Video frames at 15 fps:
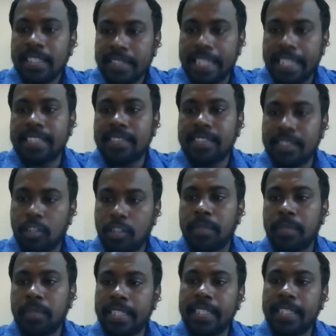is
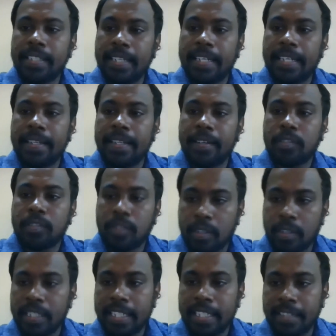normally
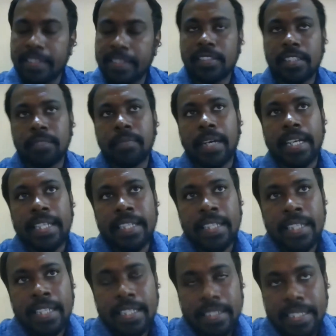authority vested by
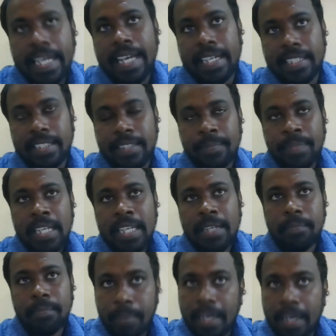the act.
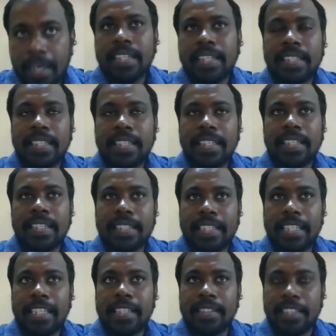But
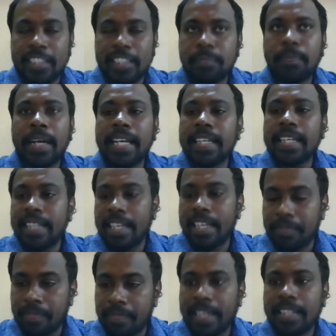despite that
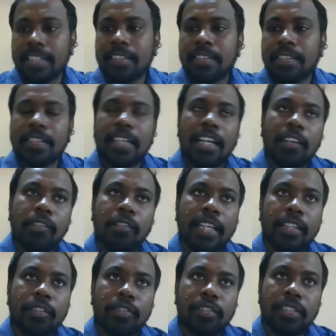fact, now I
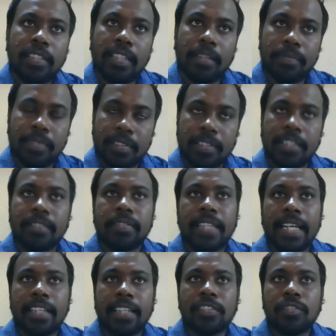could observe
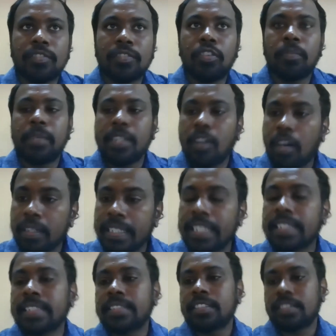that so many hotel
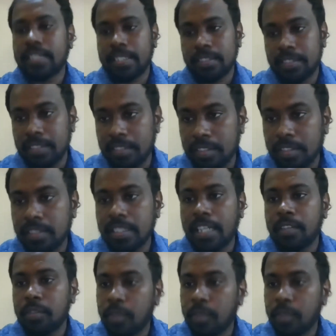constructions now
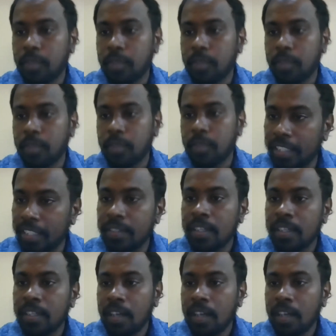going